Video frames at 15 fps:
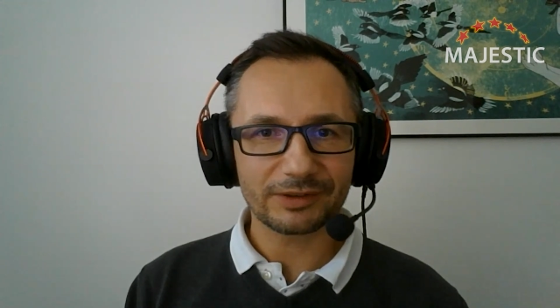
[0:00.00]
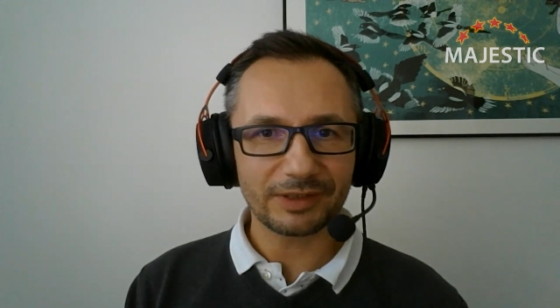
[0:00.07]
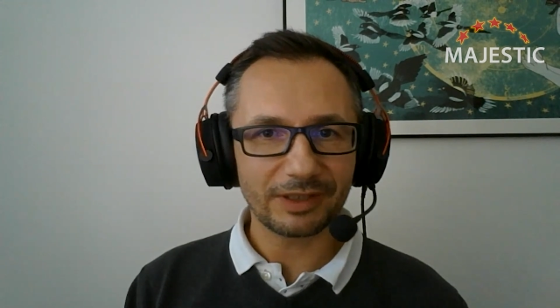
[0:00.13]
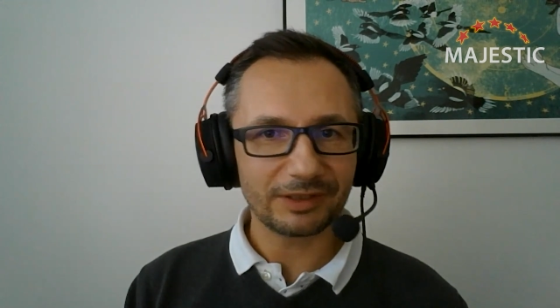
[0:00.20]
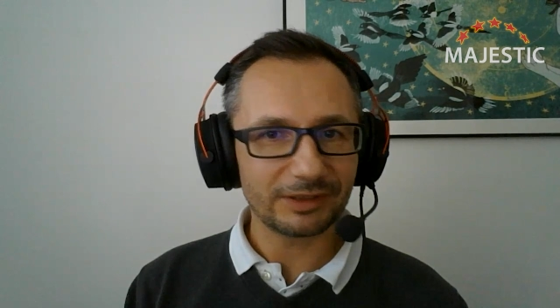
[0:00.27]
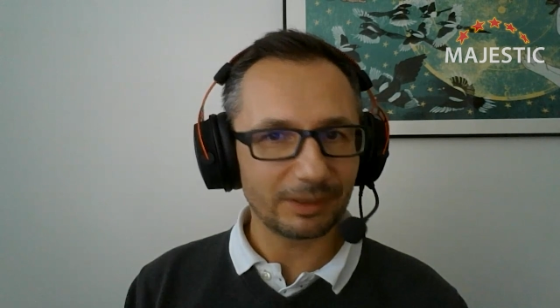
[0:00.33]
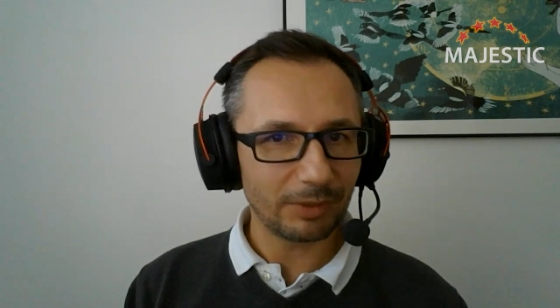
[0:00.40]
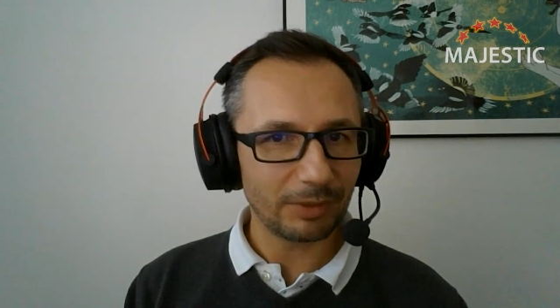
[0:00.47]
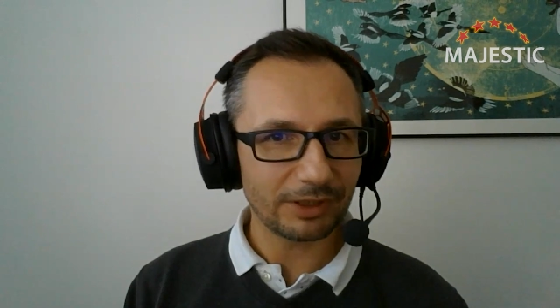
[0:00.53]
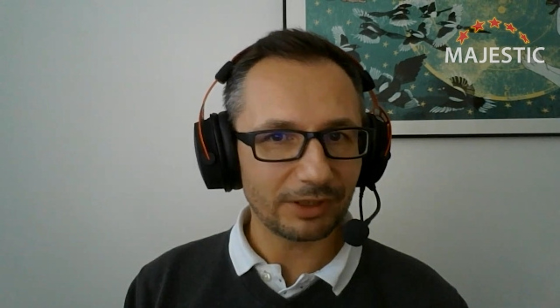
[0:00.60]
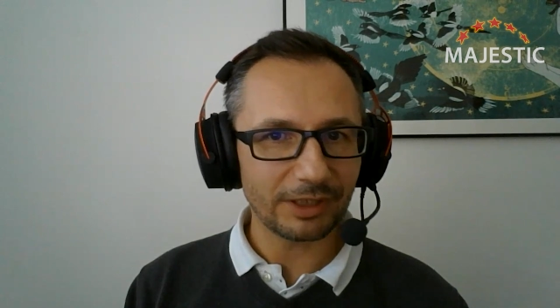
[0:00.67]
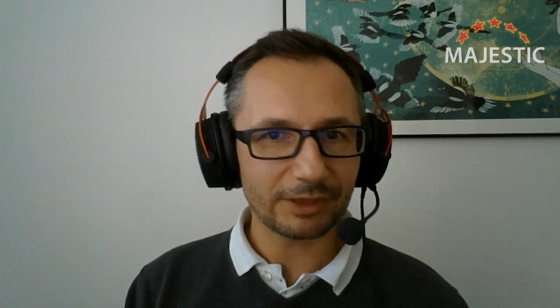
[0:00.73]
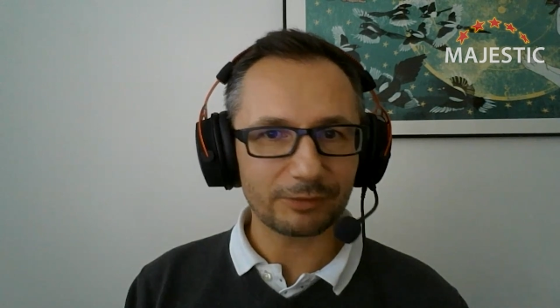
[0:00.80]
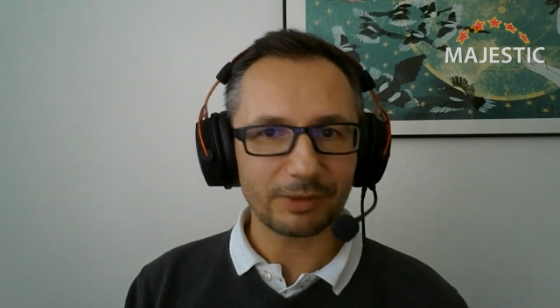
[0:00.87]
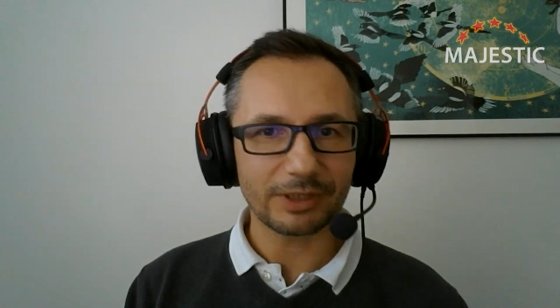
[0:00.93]
They
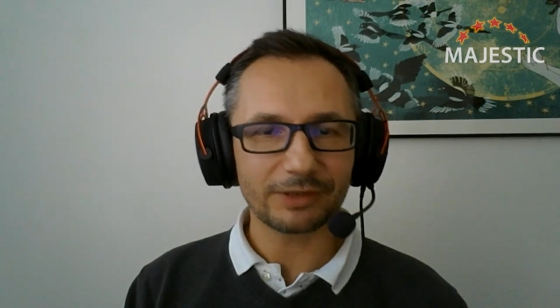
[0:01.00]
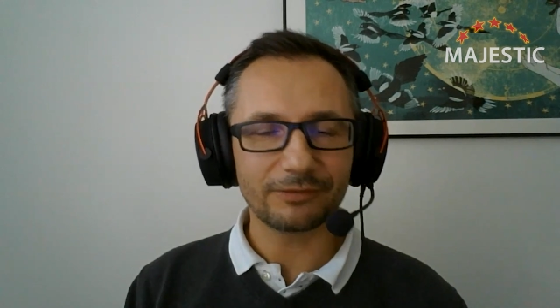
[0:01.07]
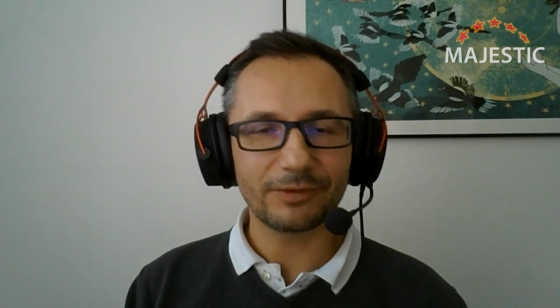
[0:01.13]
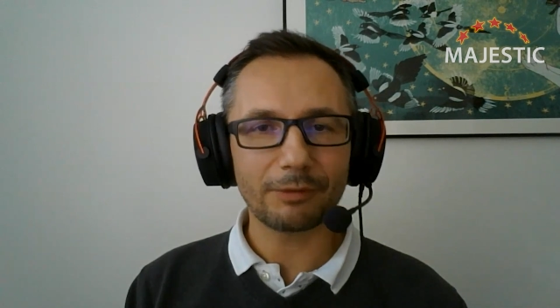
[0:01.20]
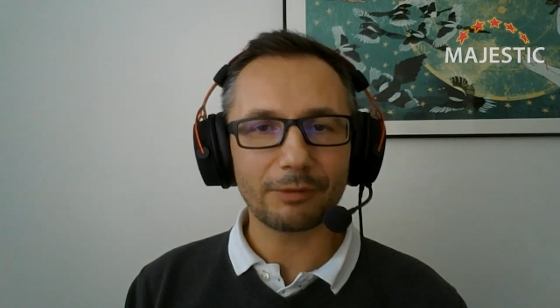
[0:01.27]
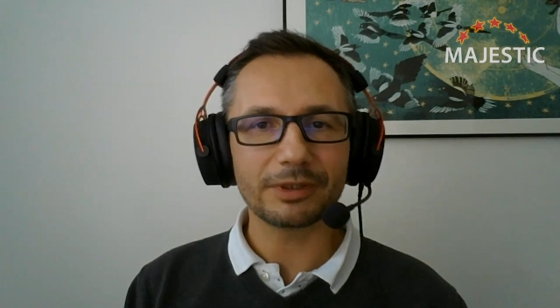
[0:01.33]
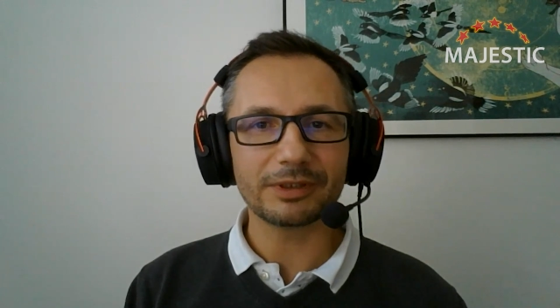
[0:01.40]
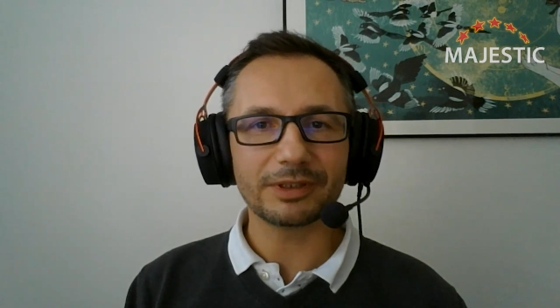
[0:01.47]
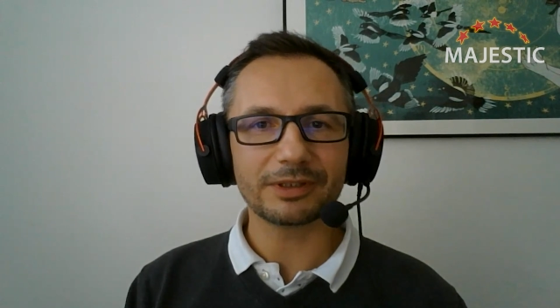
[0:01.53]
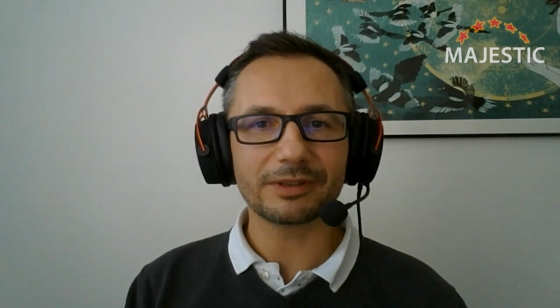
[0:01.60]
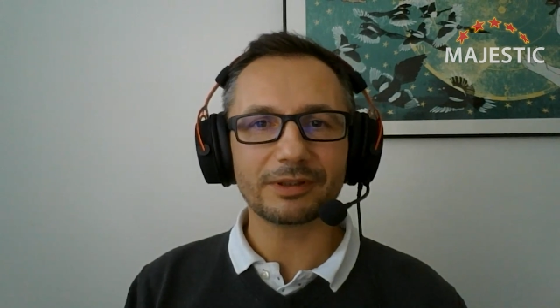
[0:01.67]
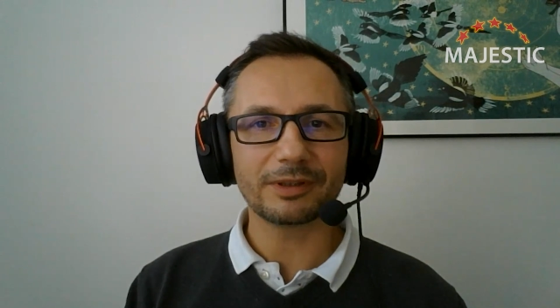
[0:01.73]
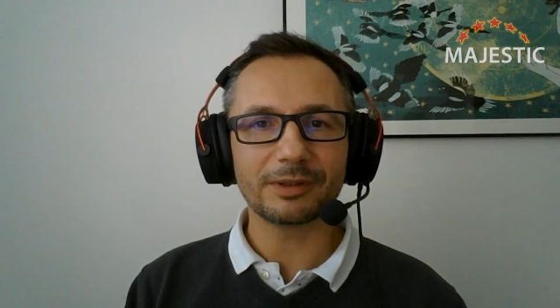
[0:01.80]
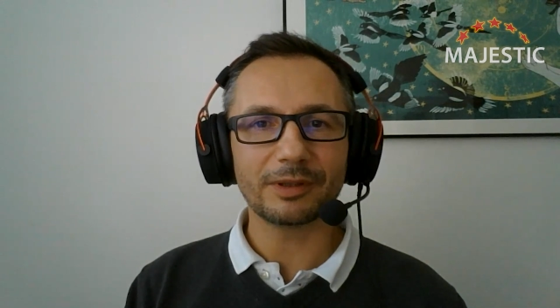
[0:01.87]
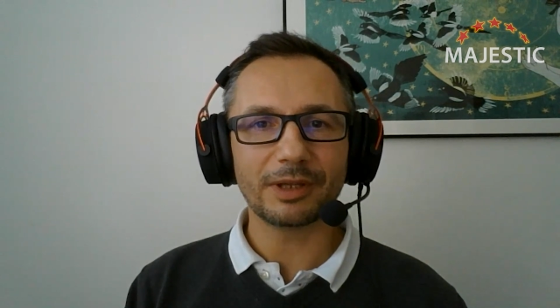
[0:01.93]
typically attract very
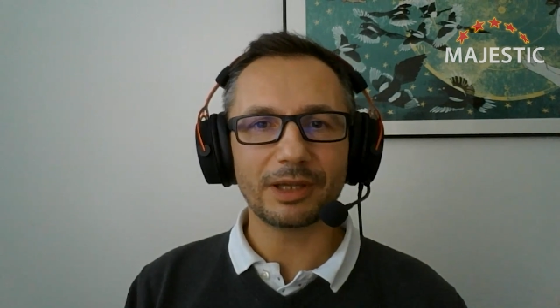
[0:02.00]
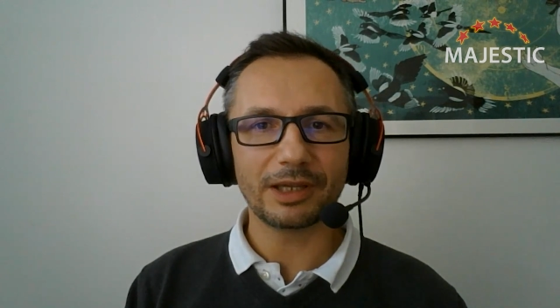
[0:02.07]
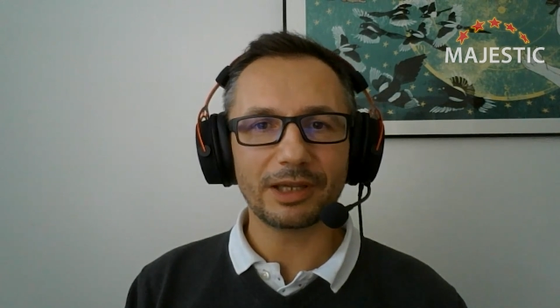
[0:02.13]
little